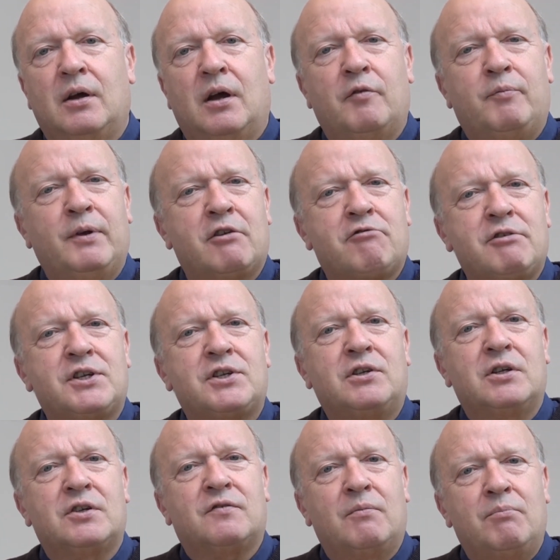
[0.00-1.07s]
have been
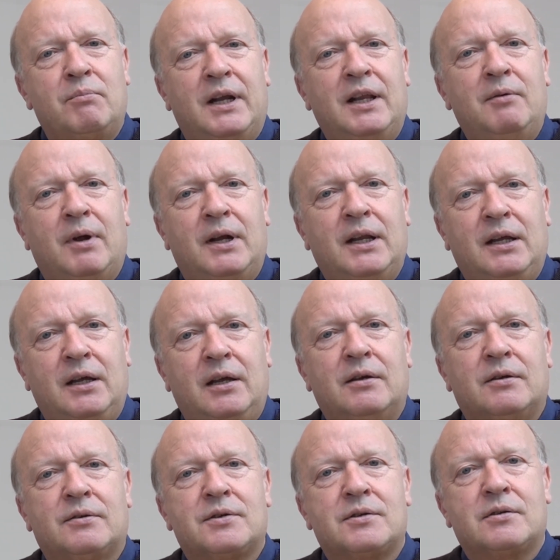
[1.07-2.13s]
Christians for many, many
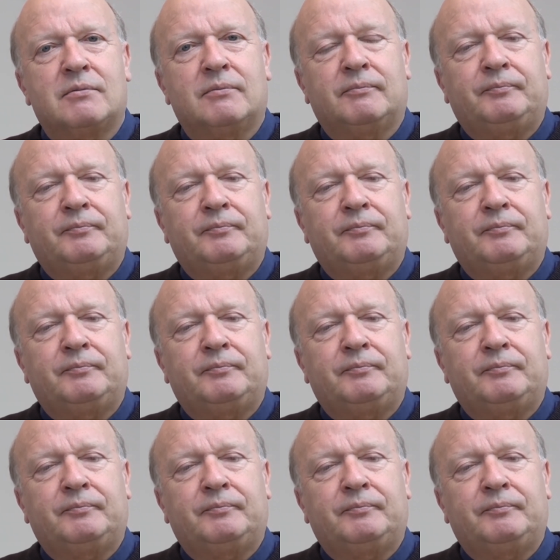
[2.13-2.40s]
years.